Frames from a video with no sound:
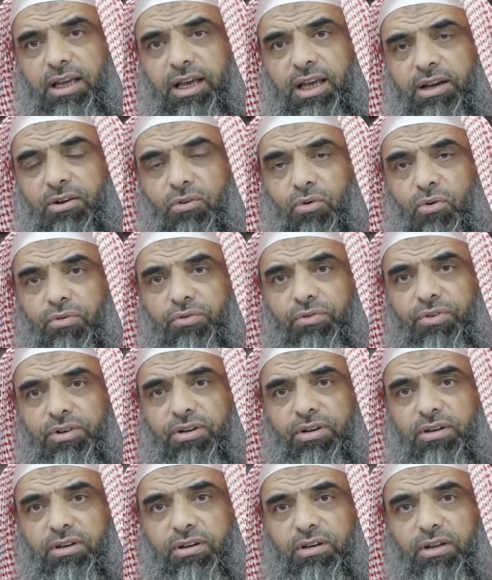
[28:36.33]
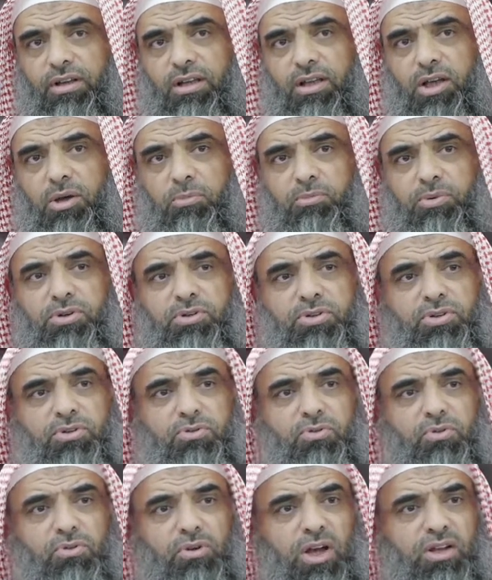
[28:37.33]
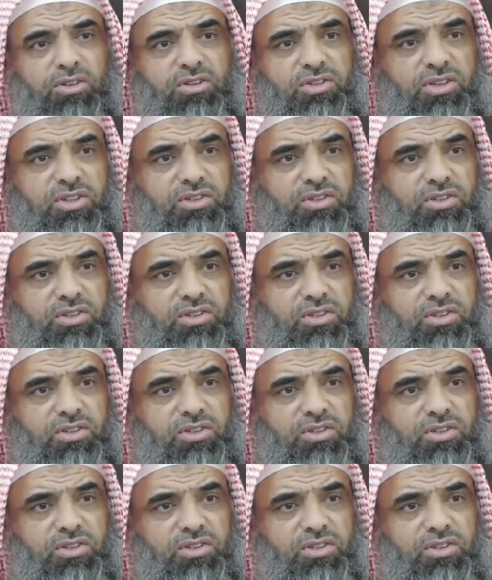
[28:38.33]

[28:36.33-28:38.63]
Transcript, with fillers: An orphan, a person who lost